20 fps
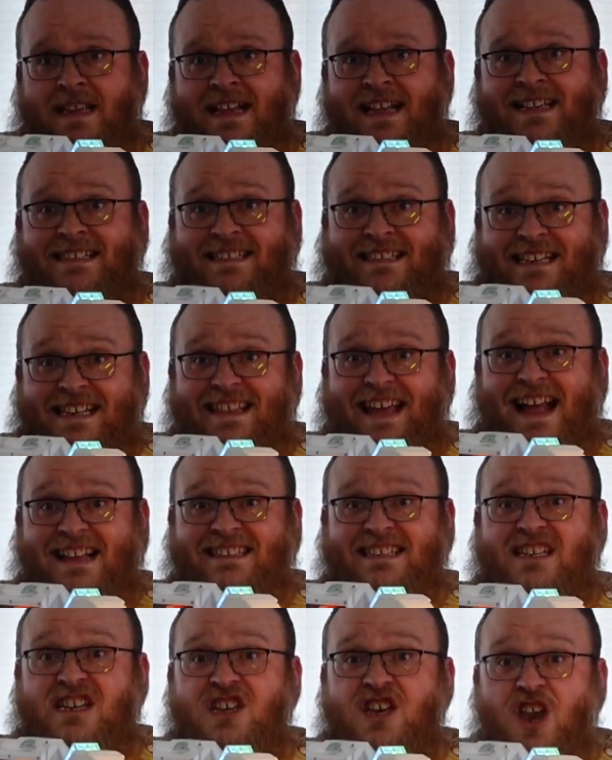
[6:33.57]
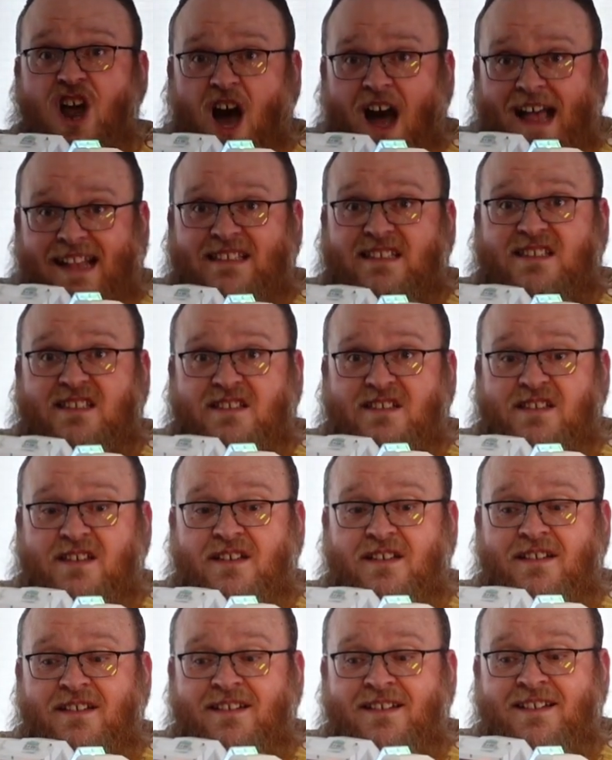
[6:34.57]
See, that's nuts.
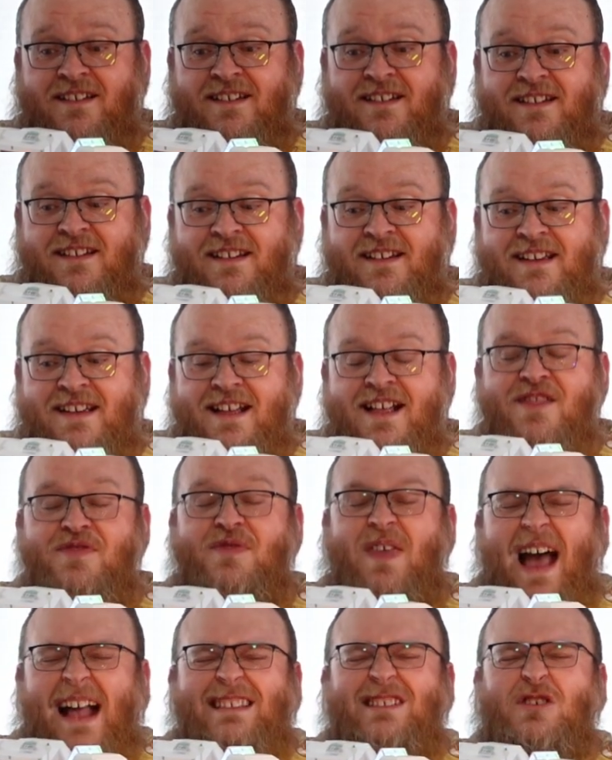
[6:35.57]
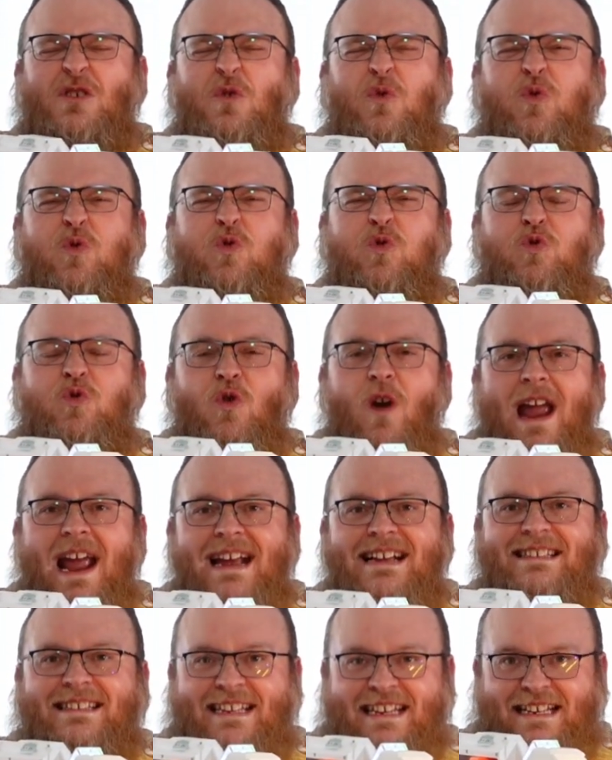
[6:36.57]
That's
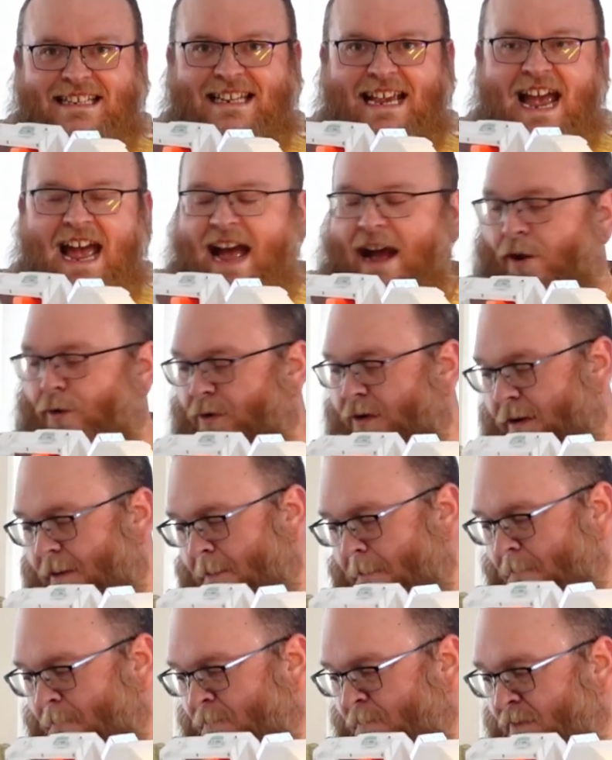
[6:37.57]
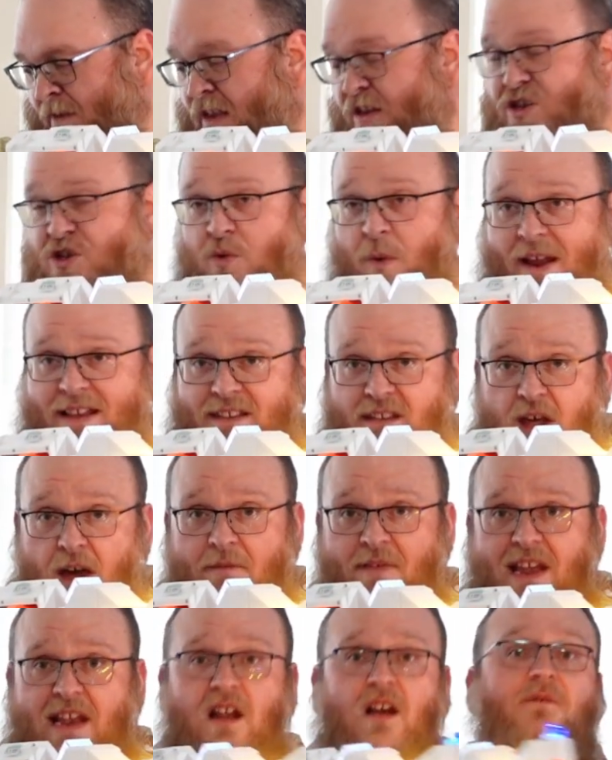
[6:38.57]
crazy town. Do I love
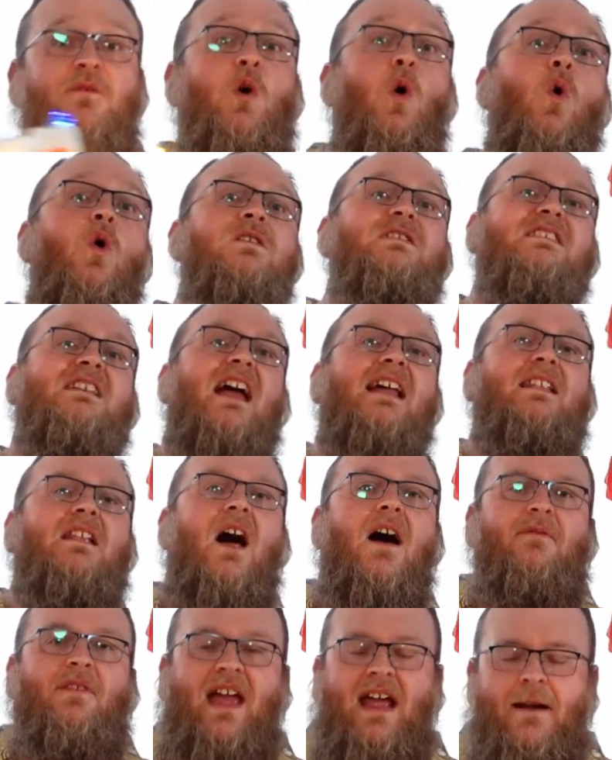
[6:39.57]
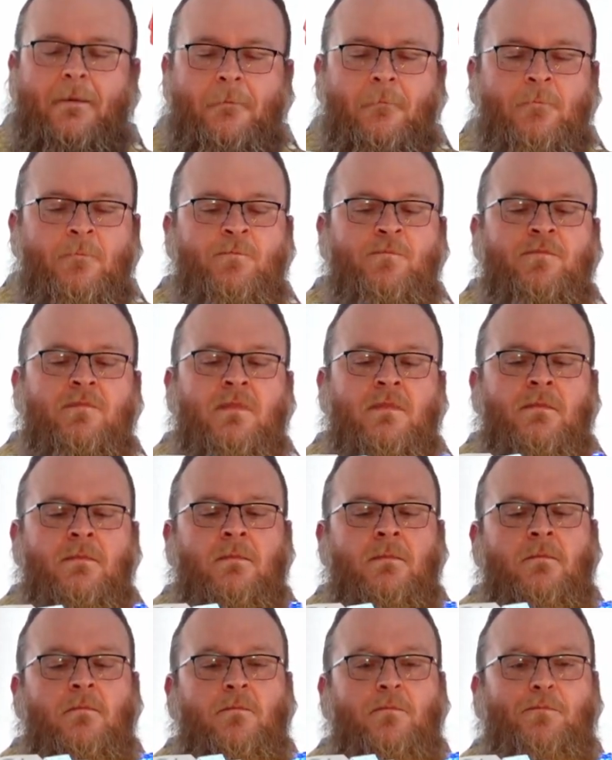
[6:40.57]
it? Of course I love it.
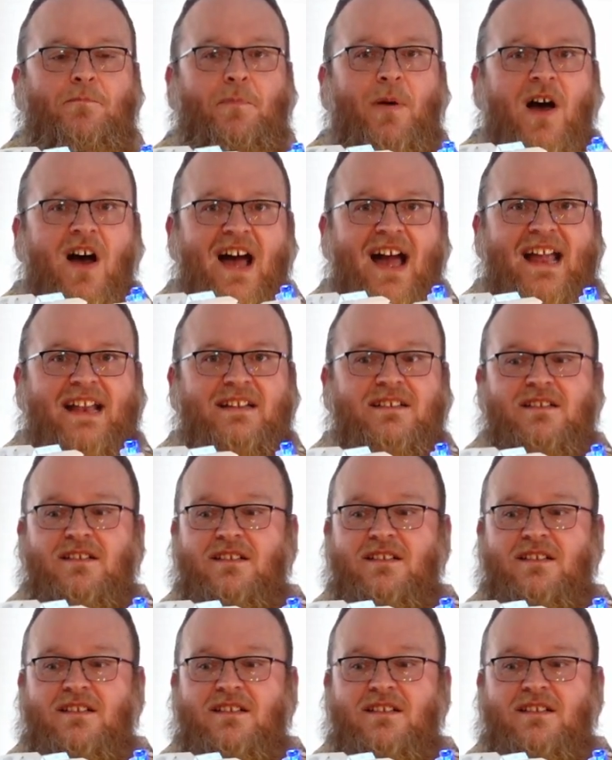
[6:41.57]
But